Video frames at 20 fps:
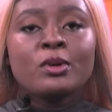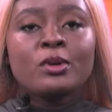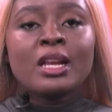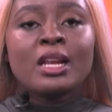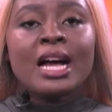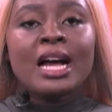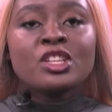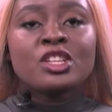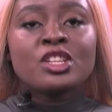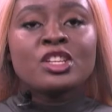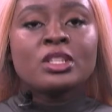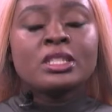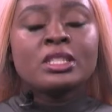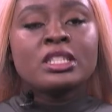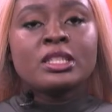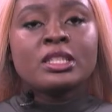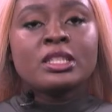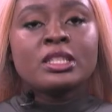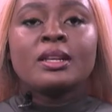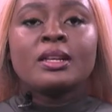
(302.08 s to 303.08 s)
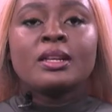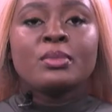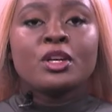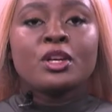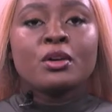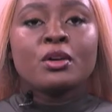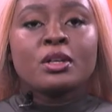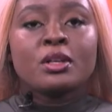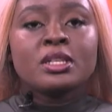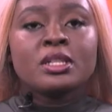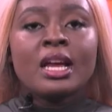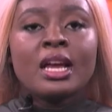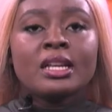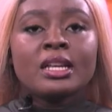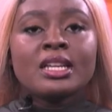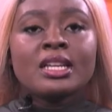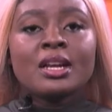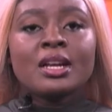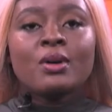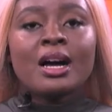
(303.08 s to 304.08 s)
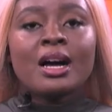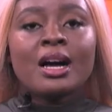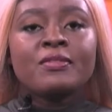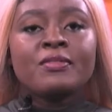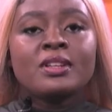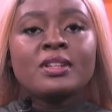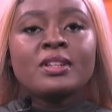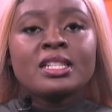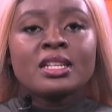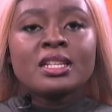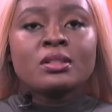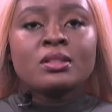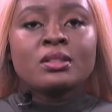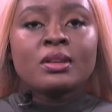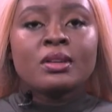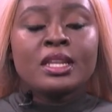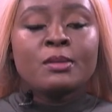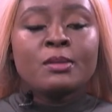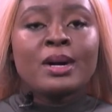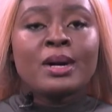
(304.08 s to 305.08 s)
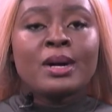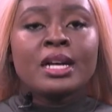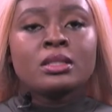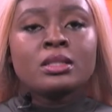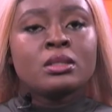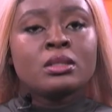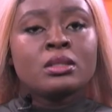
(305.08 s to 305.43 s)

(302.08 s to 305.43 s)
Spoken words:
are actually chilling because they are not affiliated to any party.